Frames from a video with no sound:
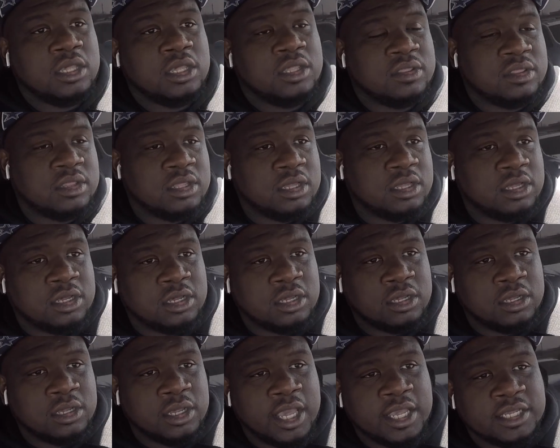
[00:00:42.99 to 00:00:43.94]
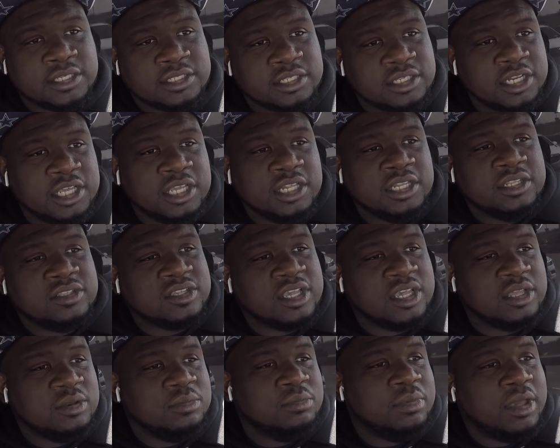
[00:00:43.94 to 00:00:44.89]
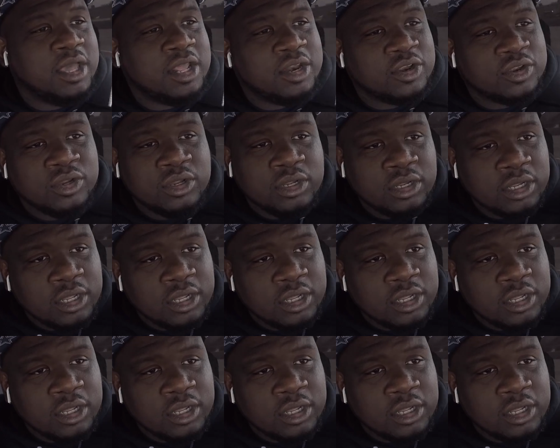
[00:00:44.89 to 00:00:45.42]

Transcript: is as the knee is getting better.